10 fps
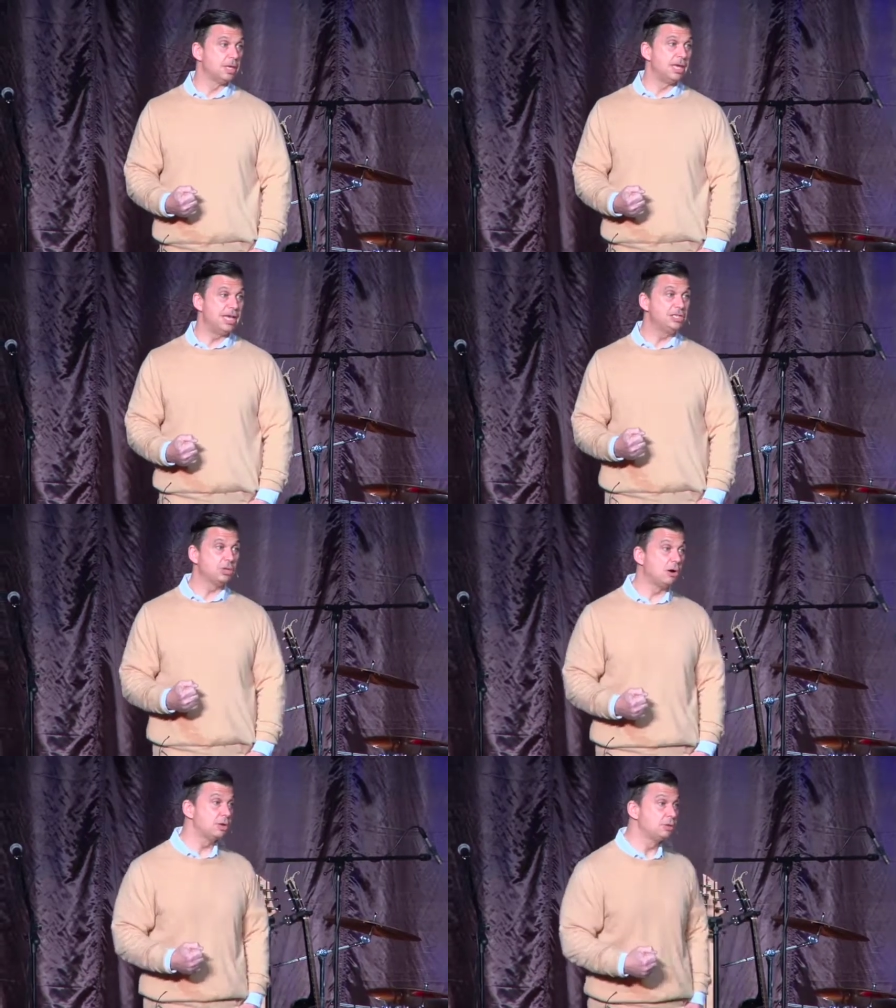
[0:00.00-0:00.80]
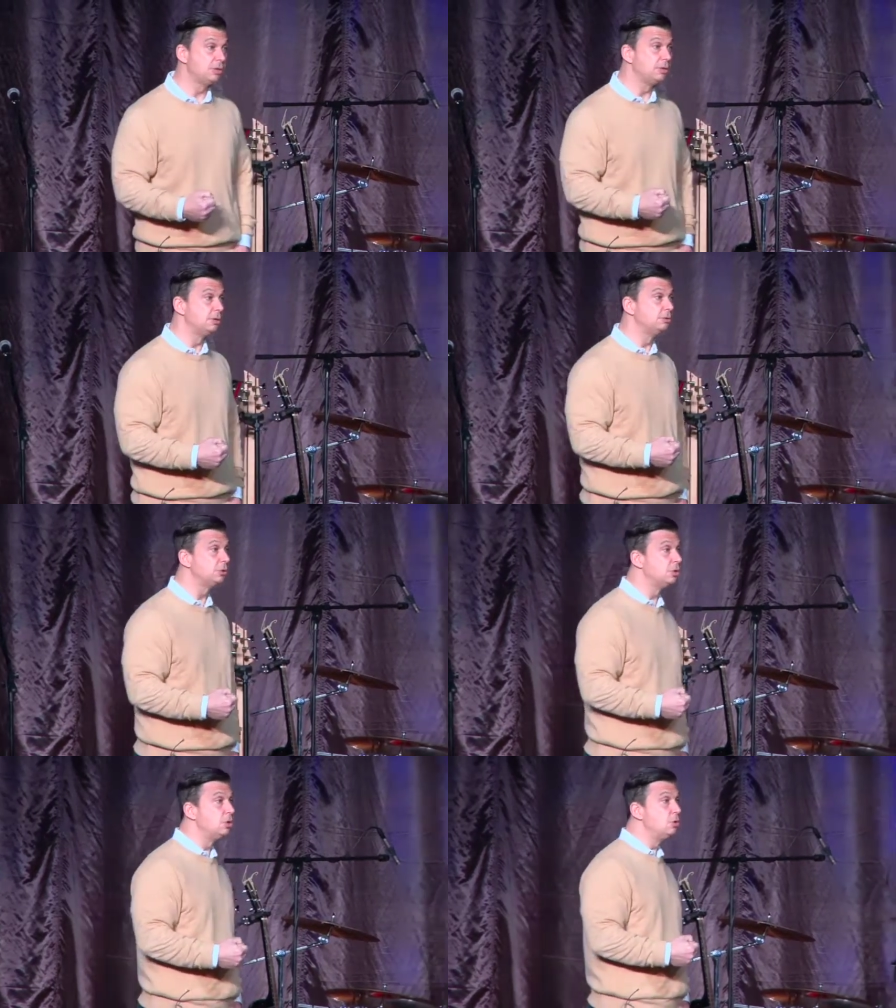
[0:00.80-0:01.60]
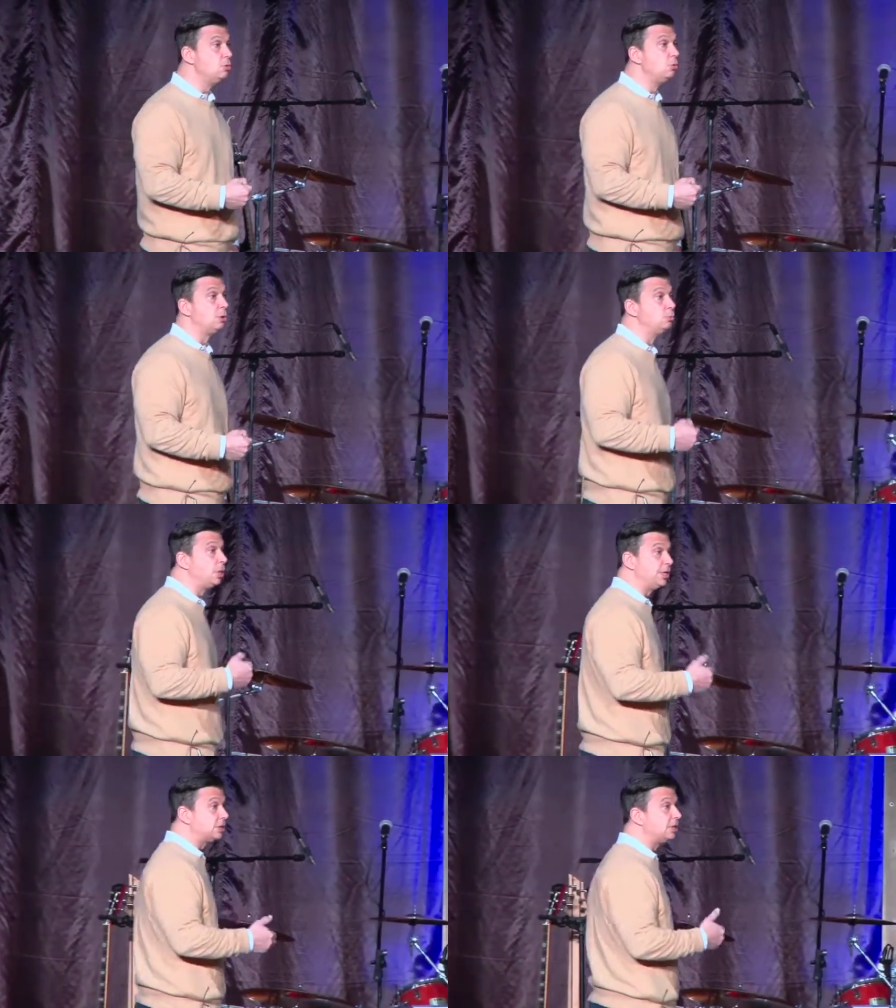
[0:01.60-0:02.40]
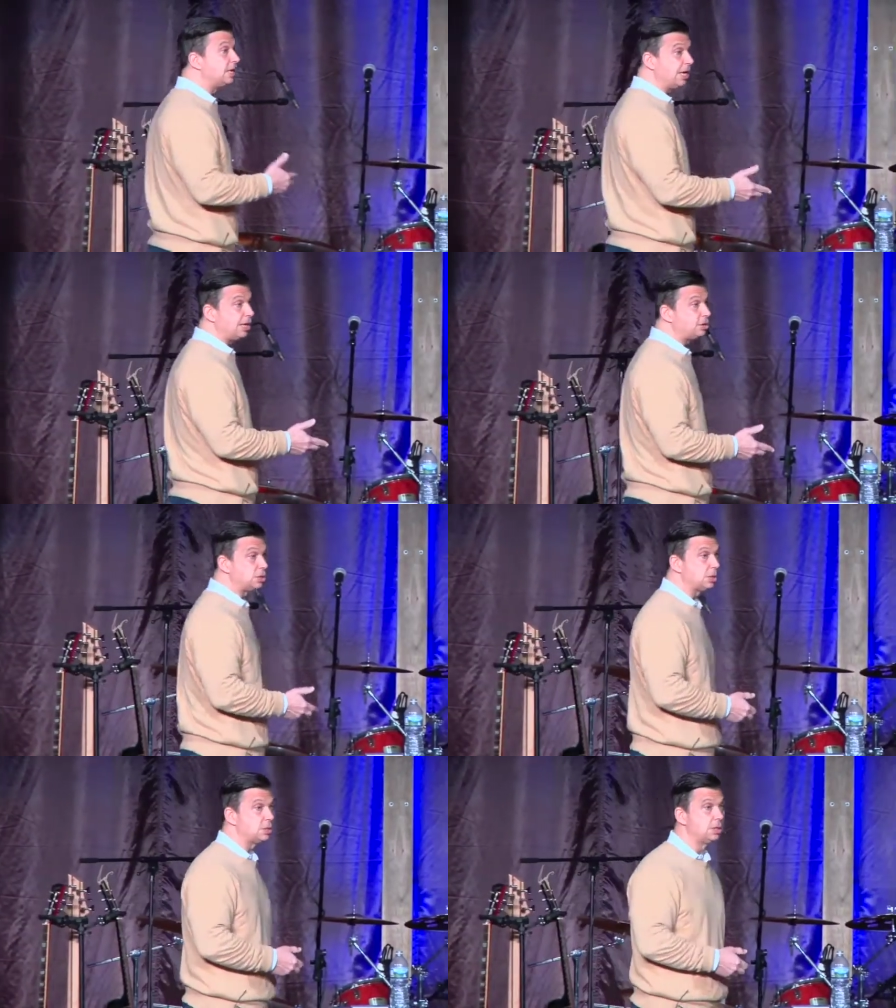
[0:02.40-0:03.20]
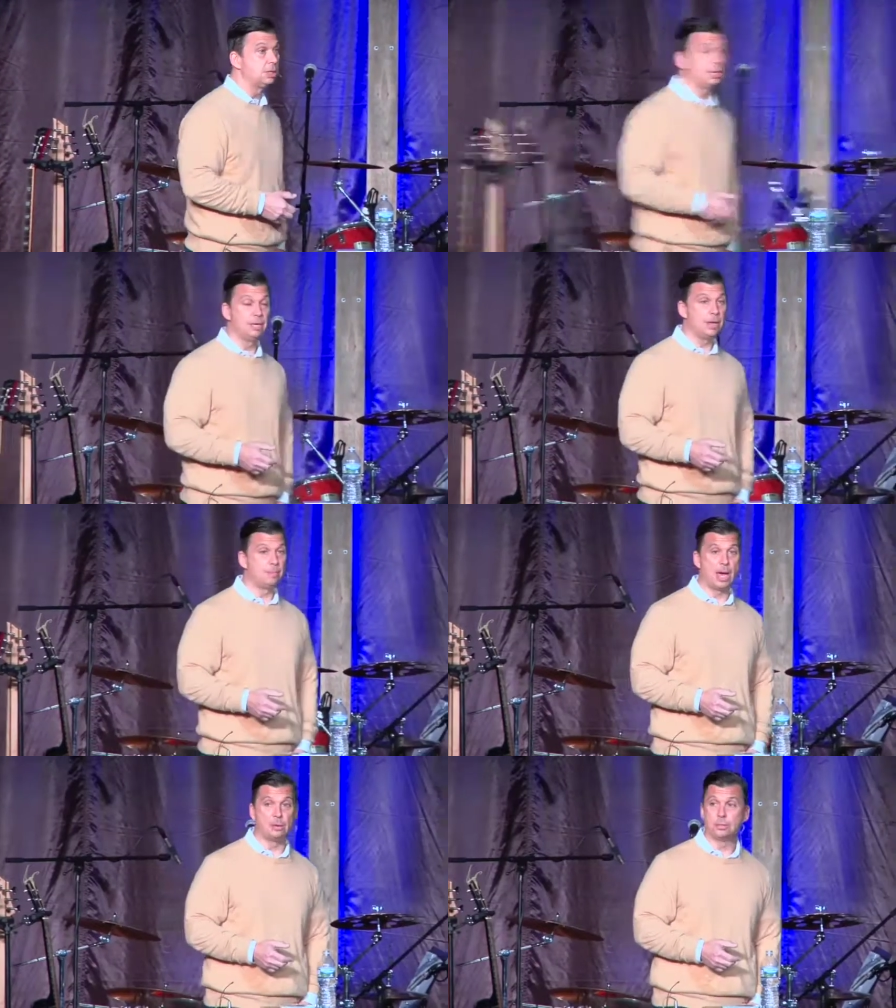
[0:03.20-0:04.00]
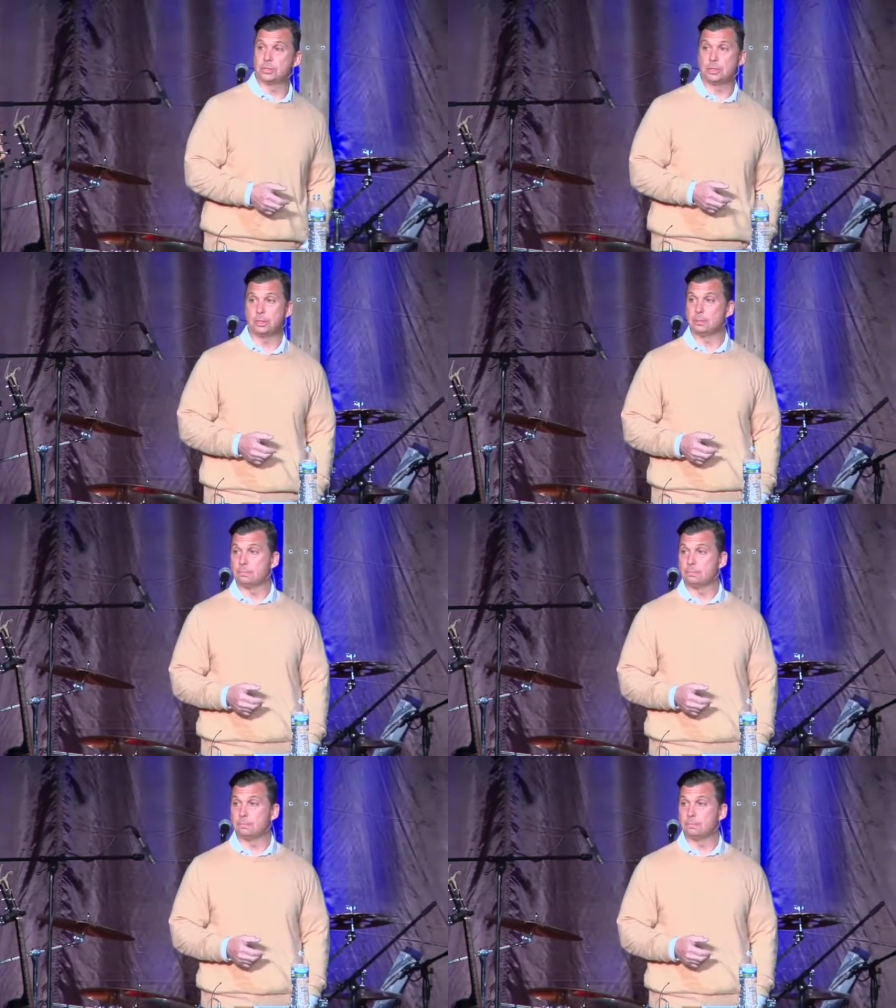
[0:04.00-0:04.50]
He's talking to those who are unwilling to engage in that battle with sin.